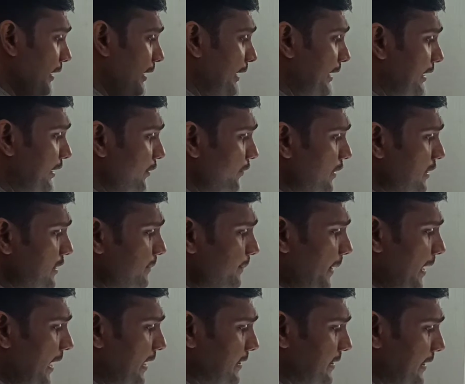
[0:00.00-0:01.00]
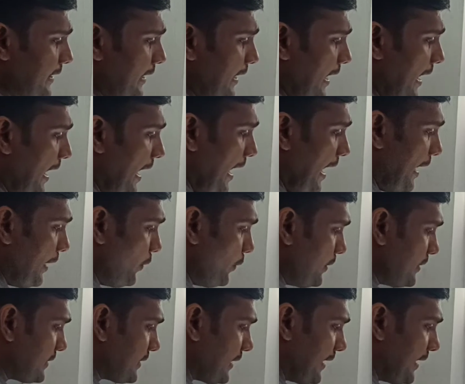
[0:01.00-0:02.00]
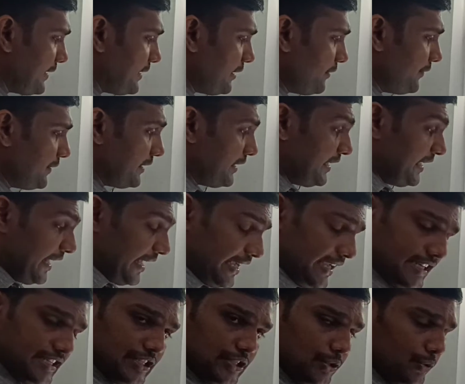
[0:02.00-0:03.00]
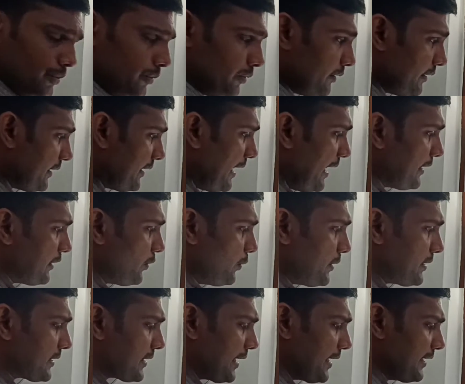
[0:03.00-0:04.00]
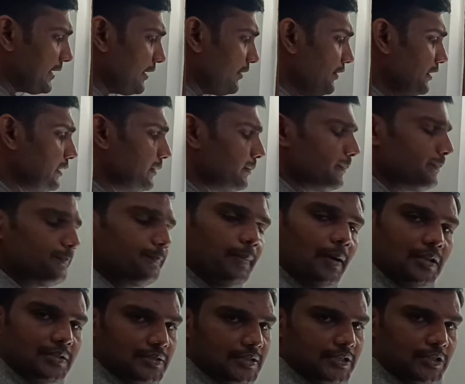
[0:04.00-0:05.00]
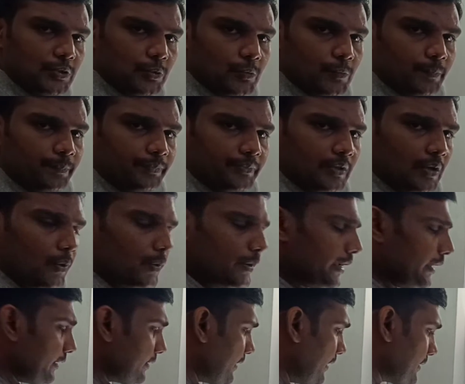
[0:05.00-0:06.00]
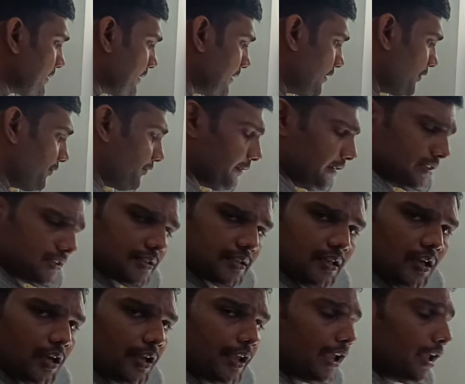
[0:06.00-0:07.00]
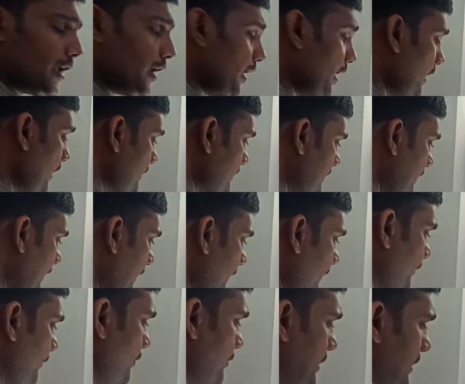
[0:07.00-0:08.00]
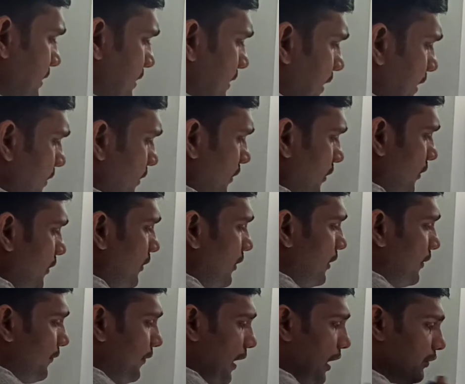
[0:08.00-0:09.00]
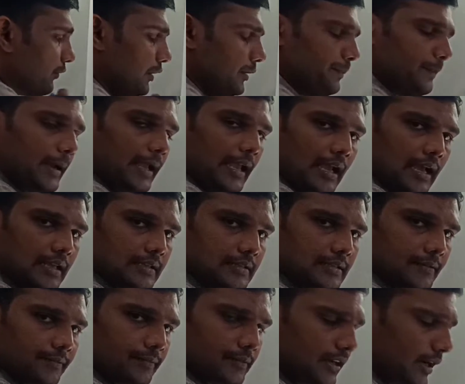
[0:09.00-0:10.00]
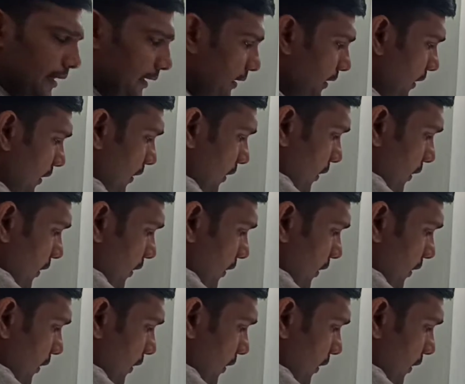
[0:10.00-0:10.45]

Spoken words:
In reverse biasing, anode is connected with negative, cathode is connected with positive, okay? That's the difference, okay? See, you just see the forward bias, right?